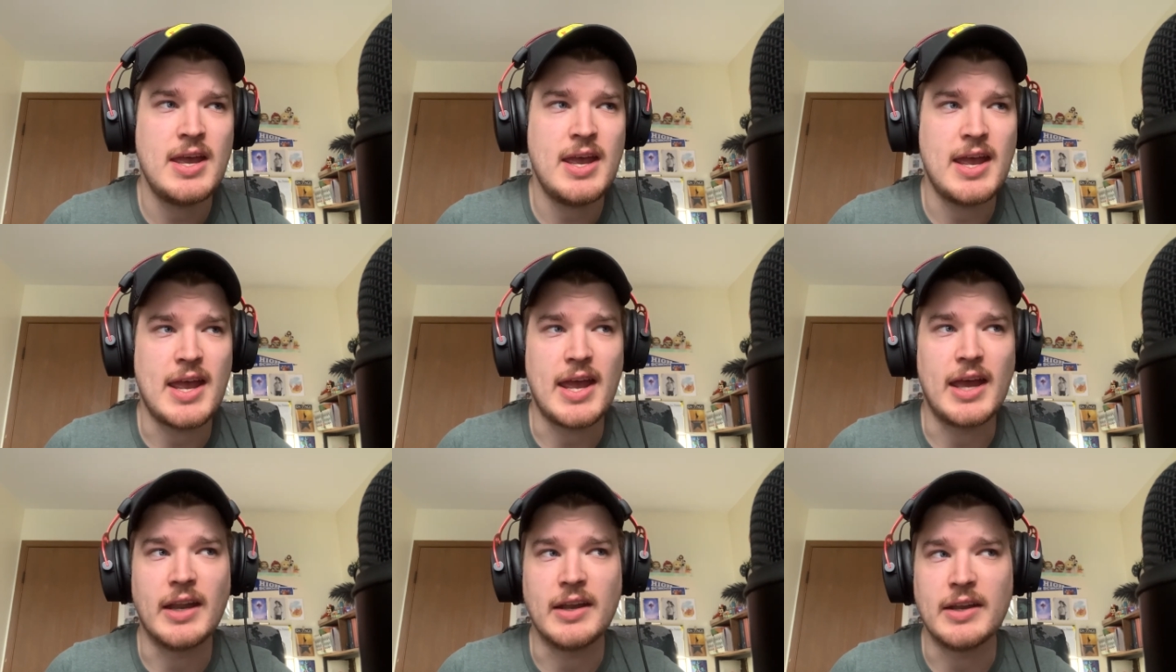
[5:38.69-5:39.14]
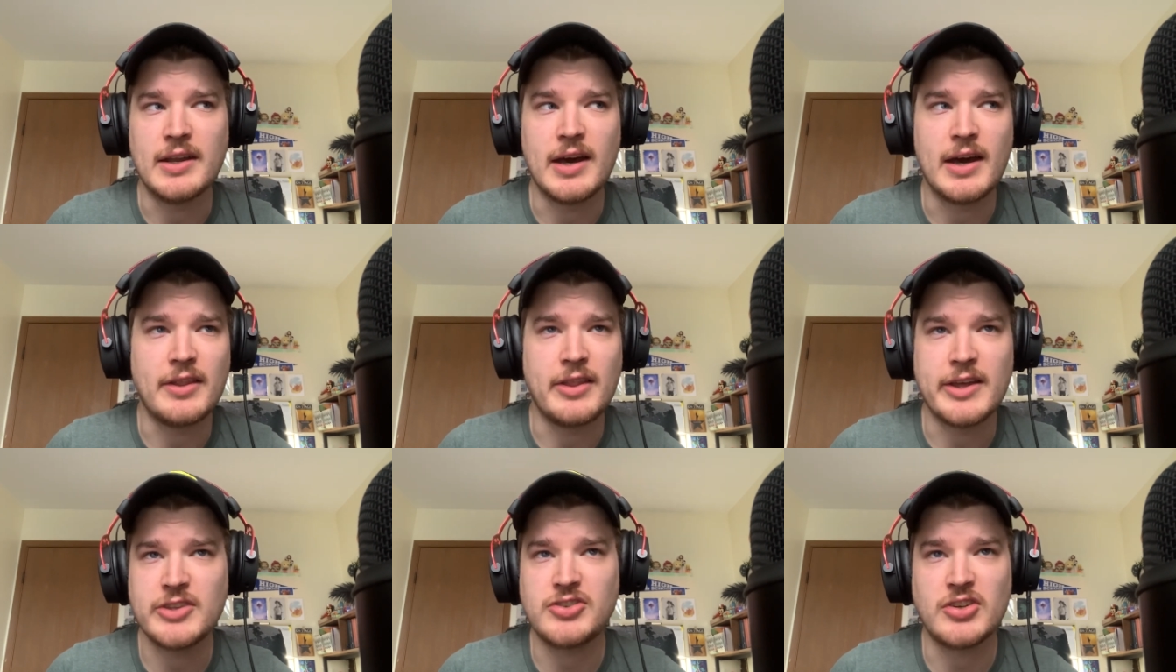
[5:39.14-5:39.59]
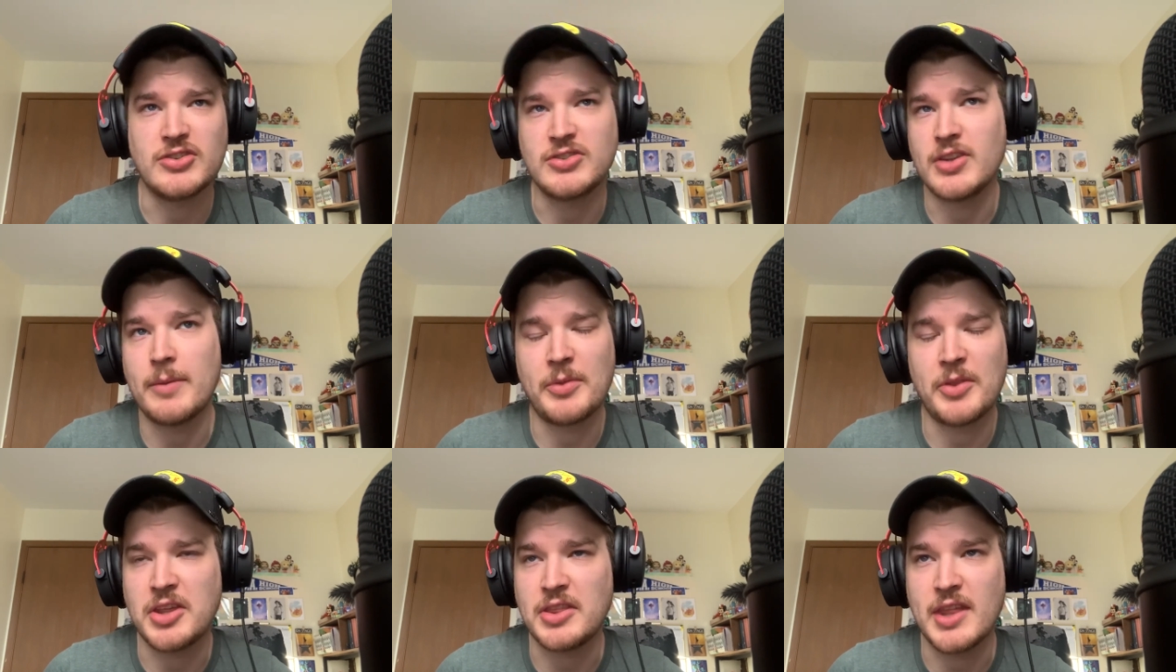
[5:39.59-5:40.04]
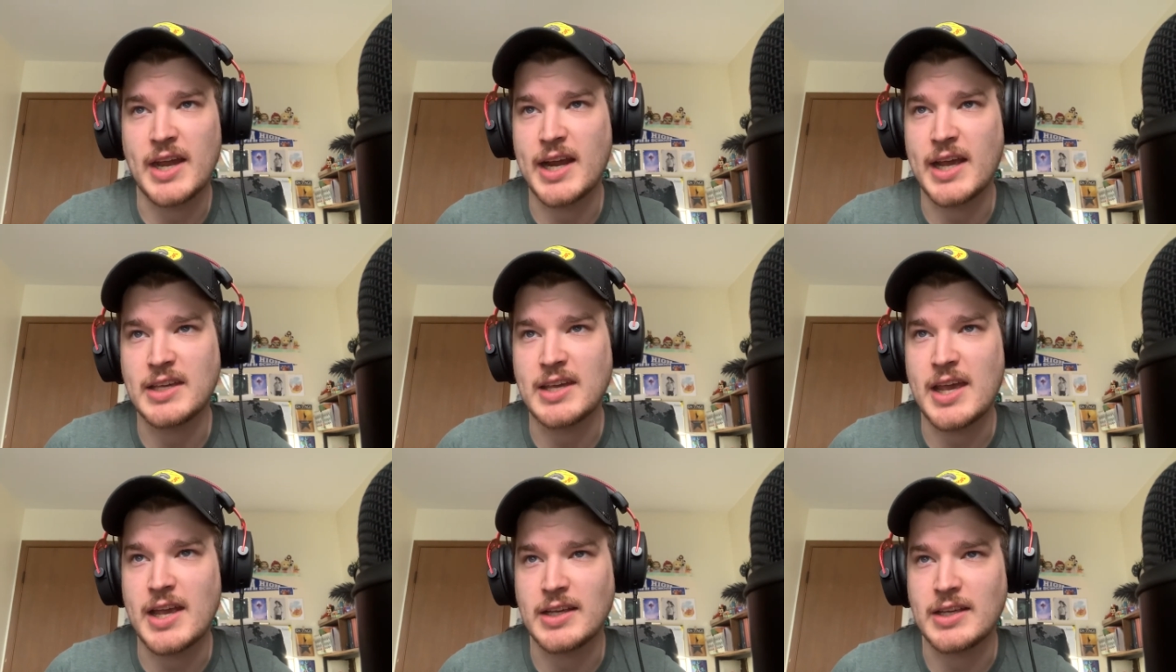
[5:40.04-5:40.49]
And that's just something that I
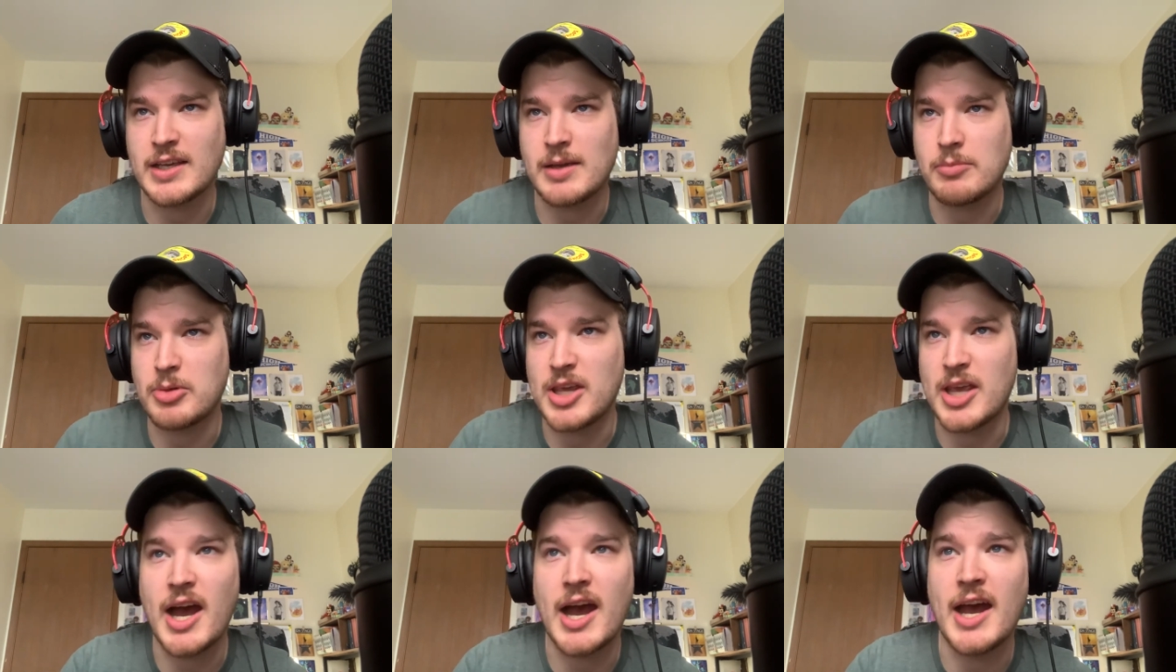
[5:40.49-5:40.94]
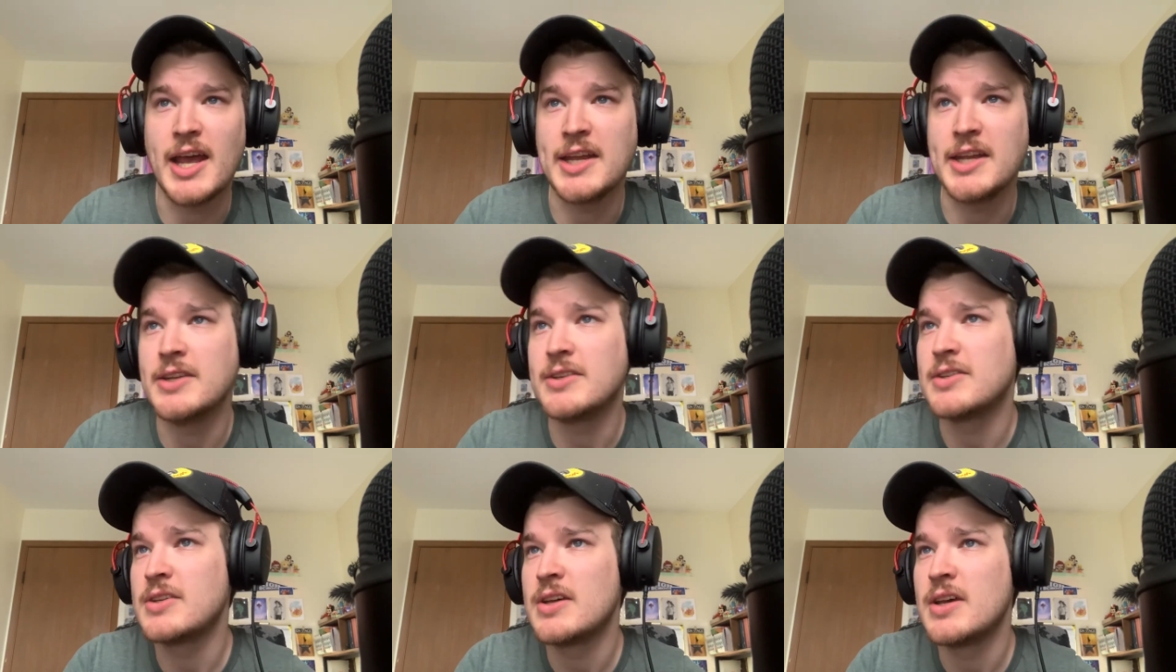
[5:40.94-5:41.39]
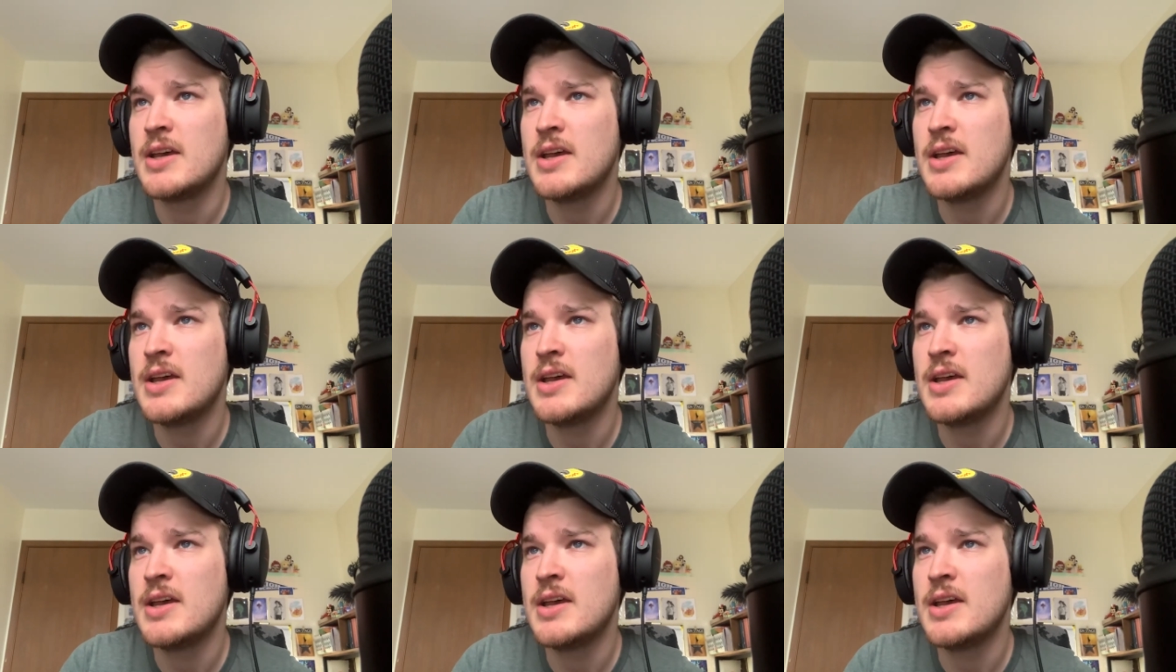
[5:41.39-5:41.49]
can't get behind.